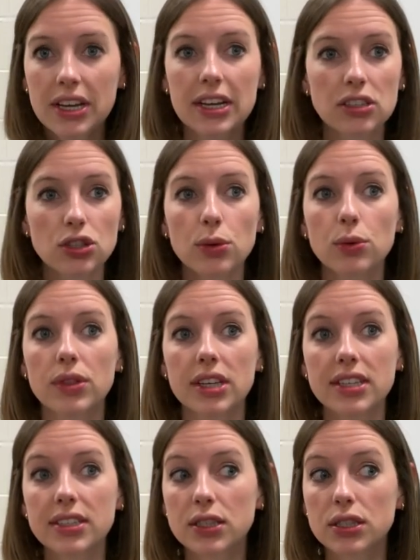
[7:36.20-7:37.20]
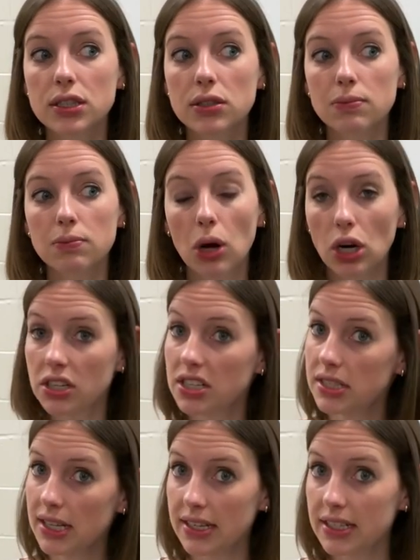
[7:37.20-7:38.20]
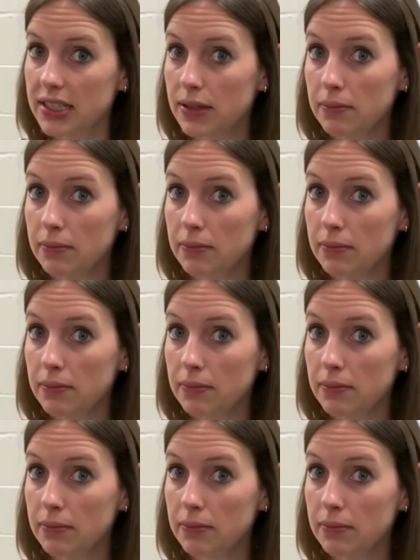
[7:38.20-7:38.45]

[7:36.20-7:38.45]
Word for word: So this part six